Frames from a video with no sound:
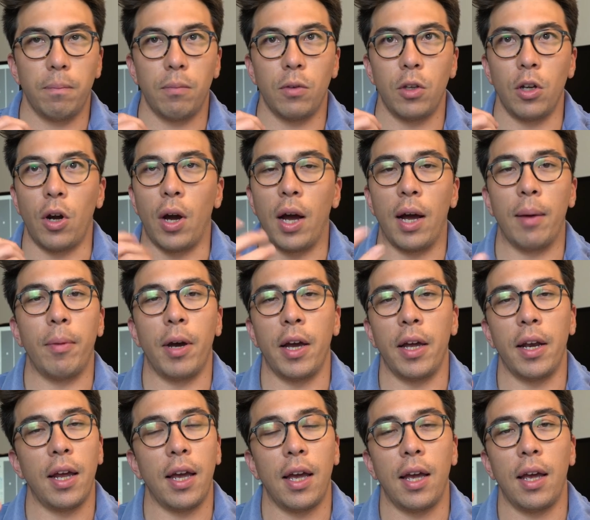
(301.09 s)
You know, I
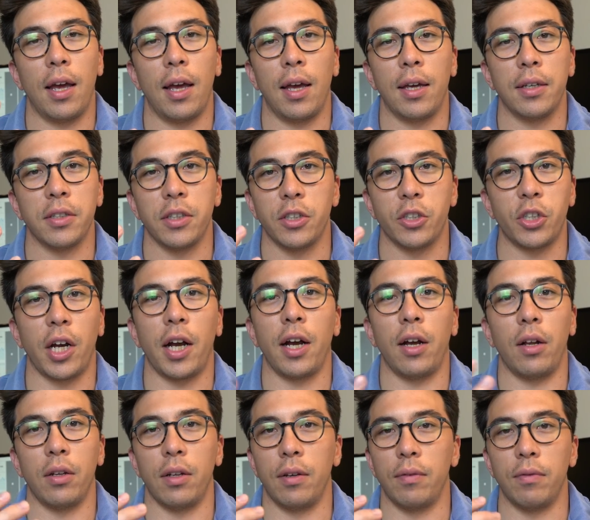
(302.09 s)
might as a
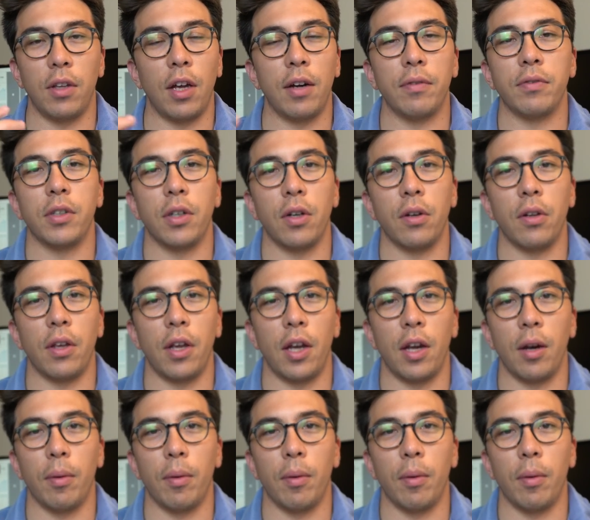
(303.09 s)
child have loved to go to the